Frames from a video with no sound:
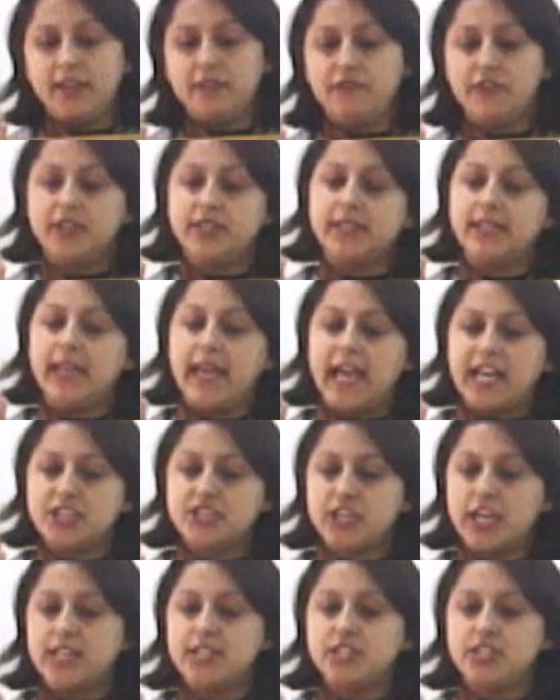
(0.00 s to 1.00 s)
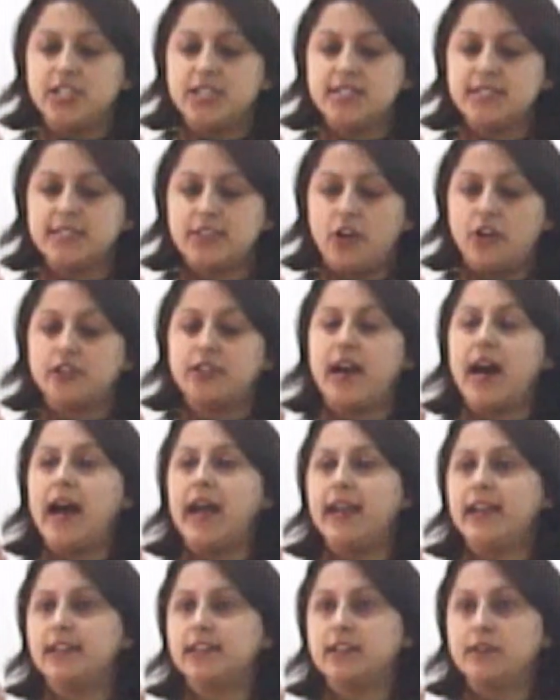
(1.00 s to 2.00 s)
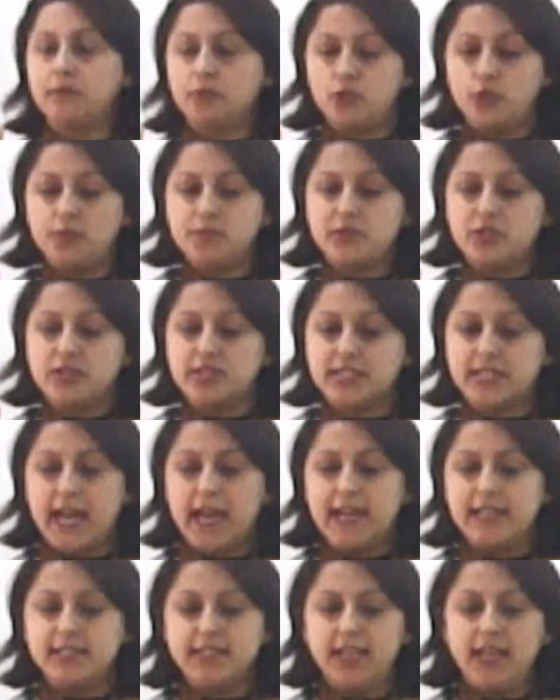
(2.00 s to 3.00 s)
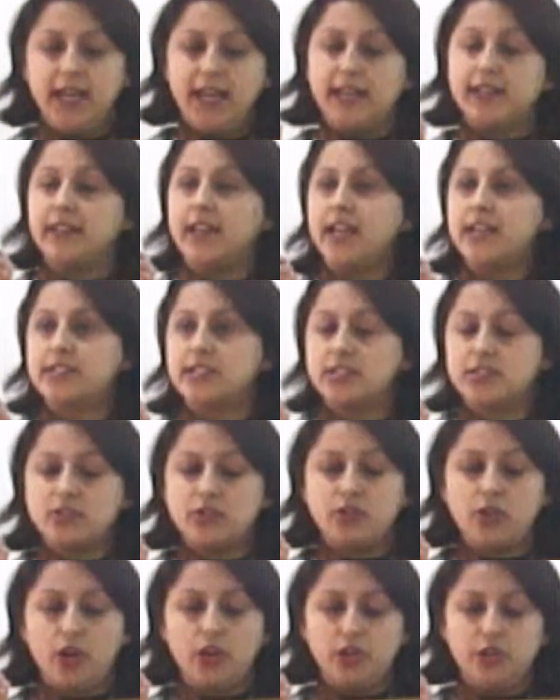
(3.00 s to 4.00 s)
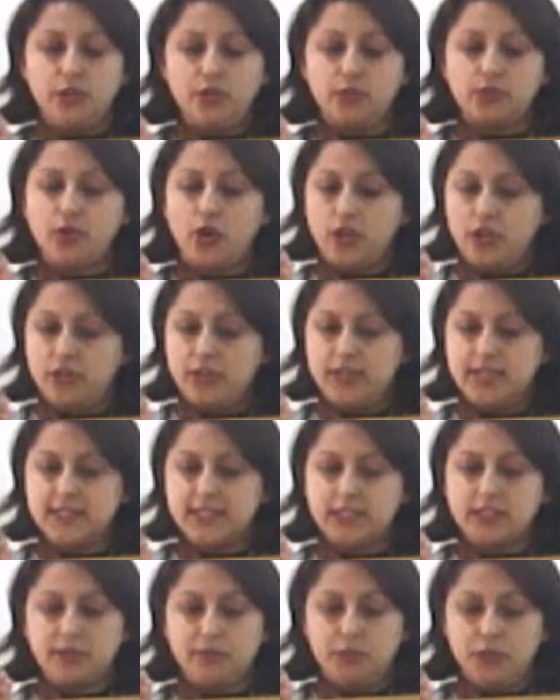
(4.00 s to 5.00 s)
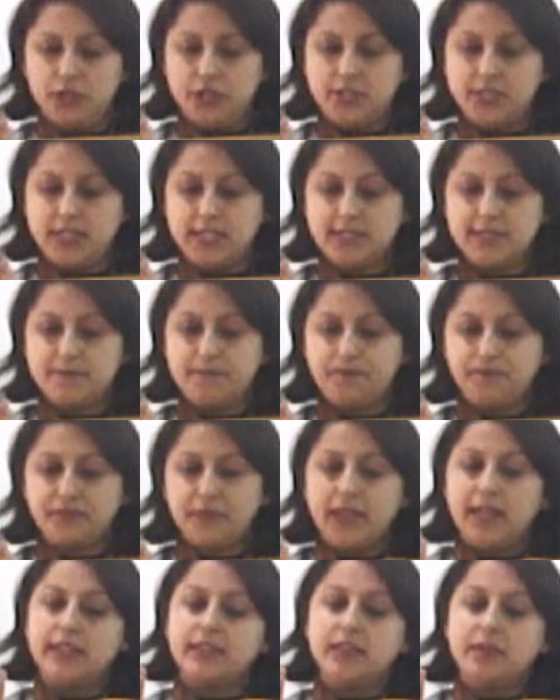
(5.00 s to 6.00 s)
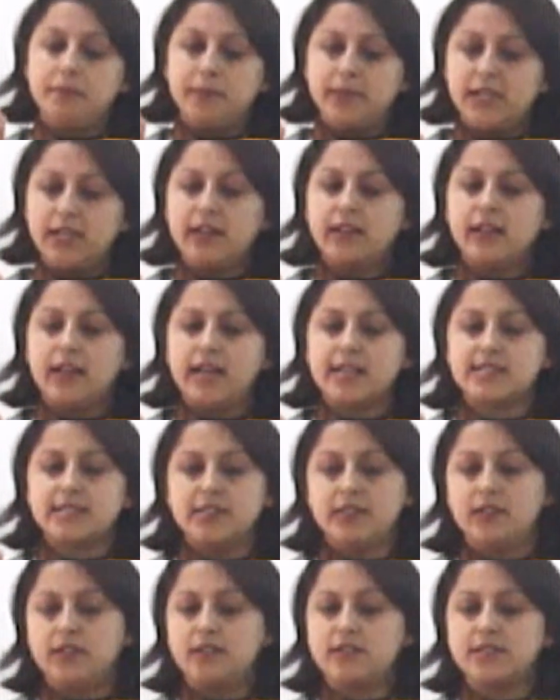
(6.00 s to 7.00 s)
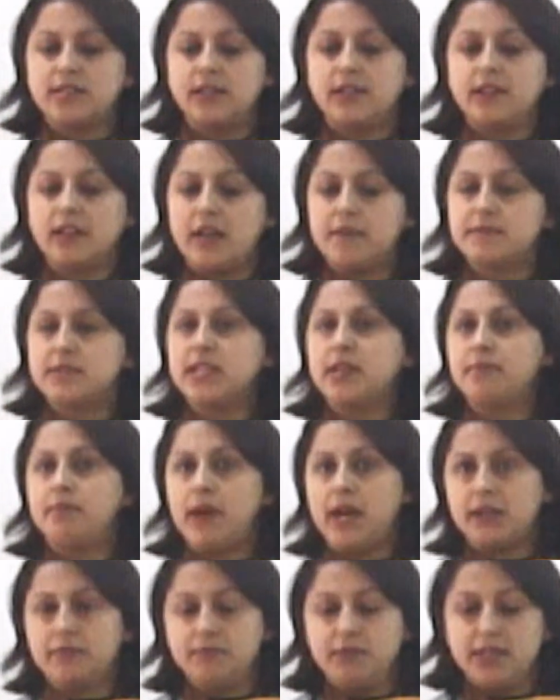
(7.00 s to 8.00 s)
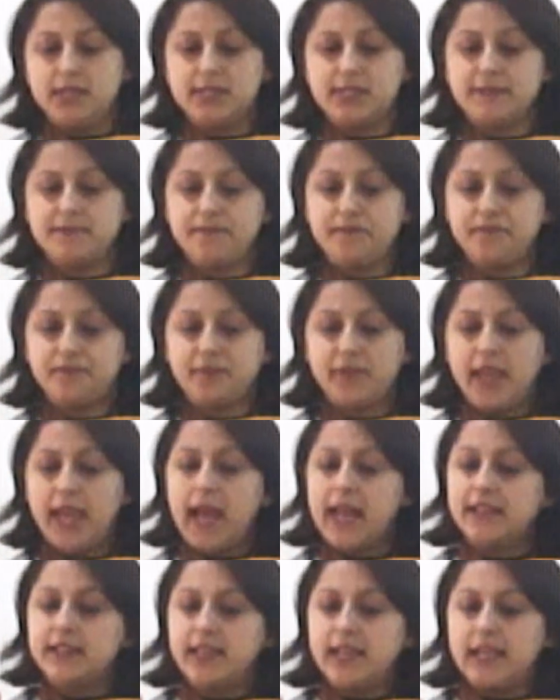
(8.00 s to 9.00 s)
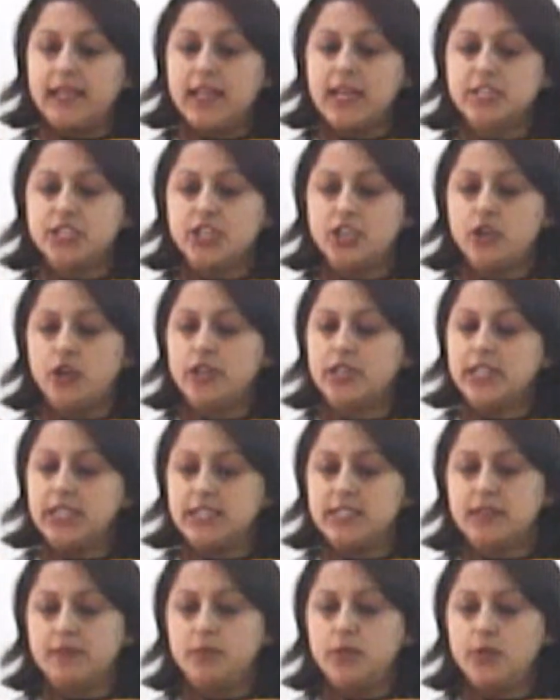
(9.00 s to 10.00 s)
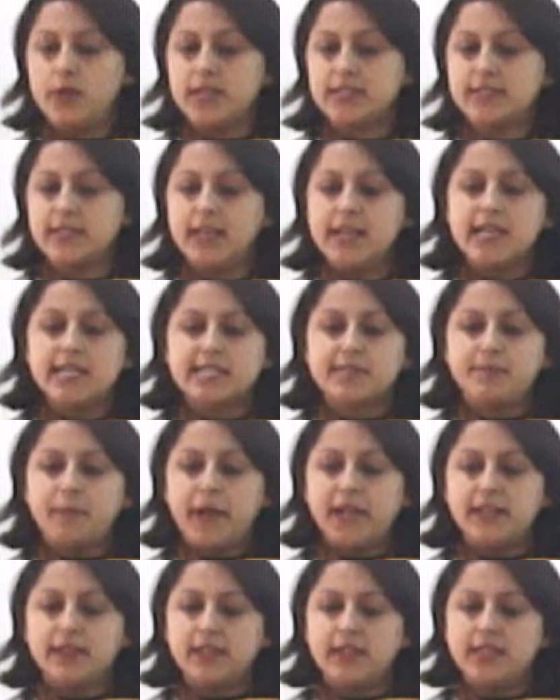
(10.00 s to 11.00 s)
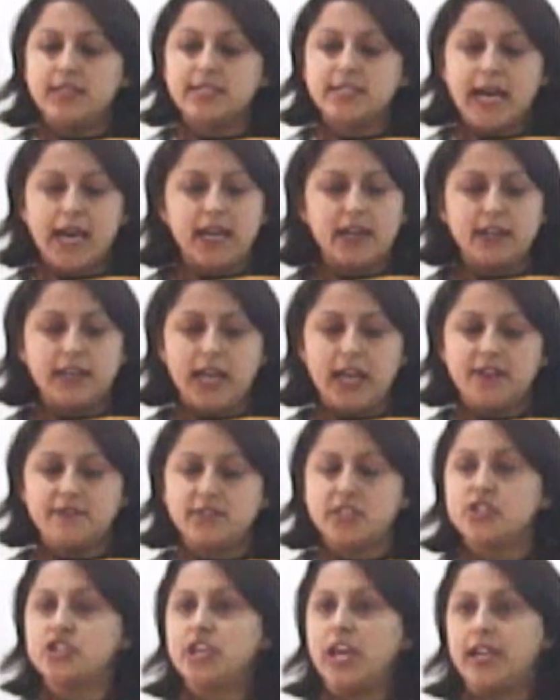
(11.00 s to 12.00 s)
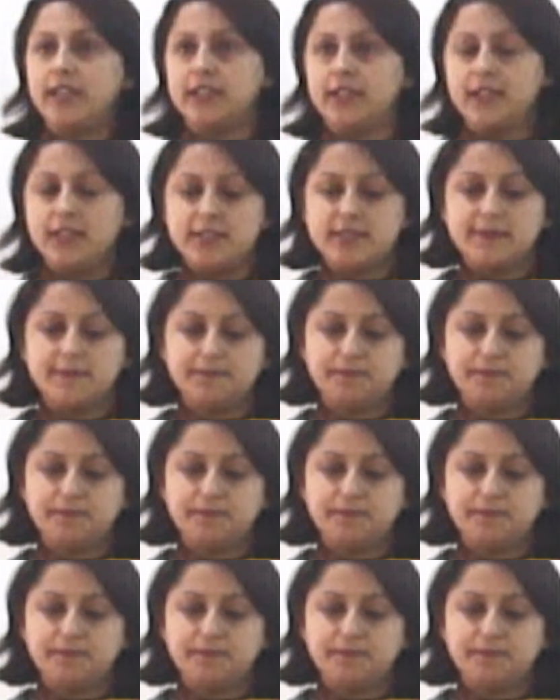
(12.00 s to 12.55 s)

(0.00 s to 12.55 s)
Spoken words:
where the HIGs or the high-income groups reside in gated colonies and communities. The middle class lurks in clumsy apartments, and the LIG or EWS spend their entire lives in shanties.